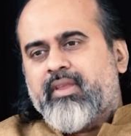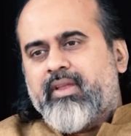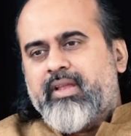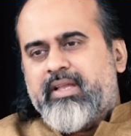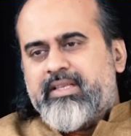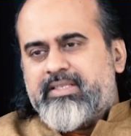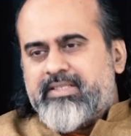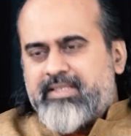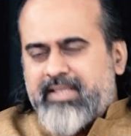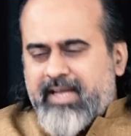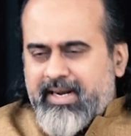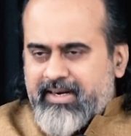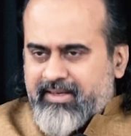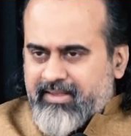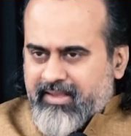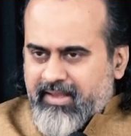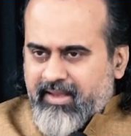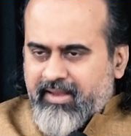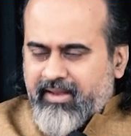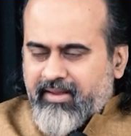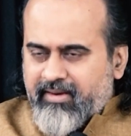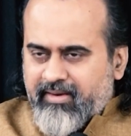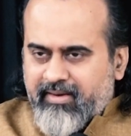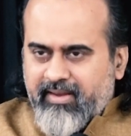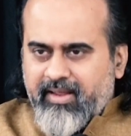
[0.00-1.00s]
Is that
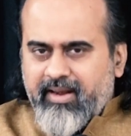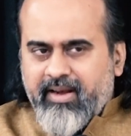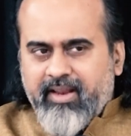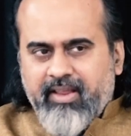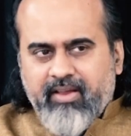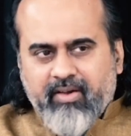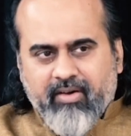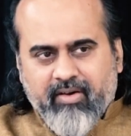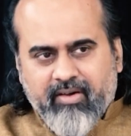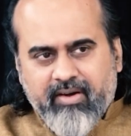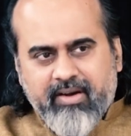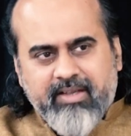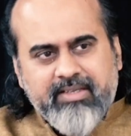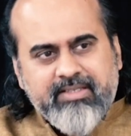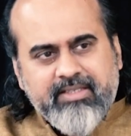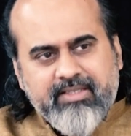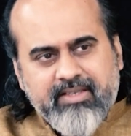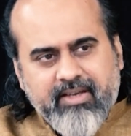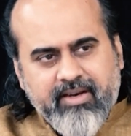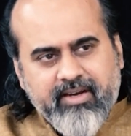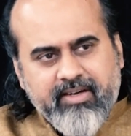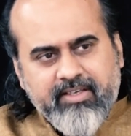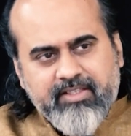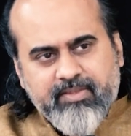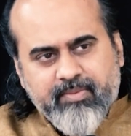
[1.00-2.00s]
thing really honest
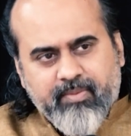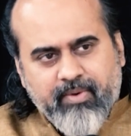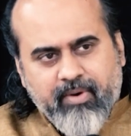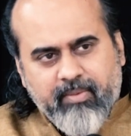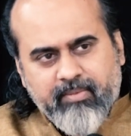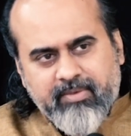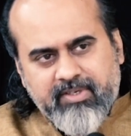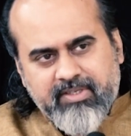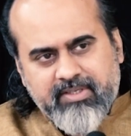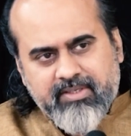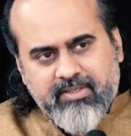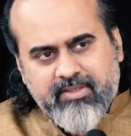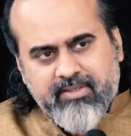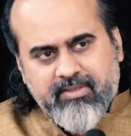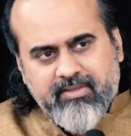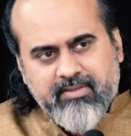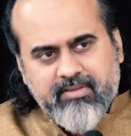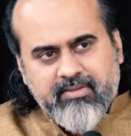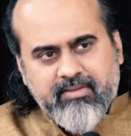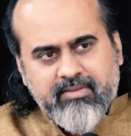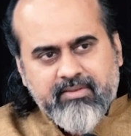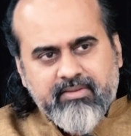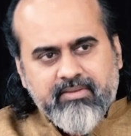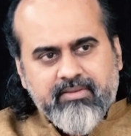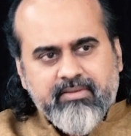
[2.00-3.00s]
in its
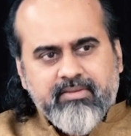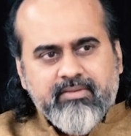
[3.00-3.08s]
promise?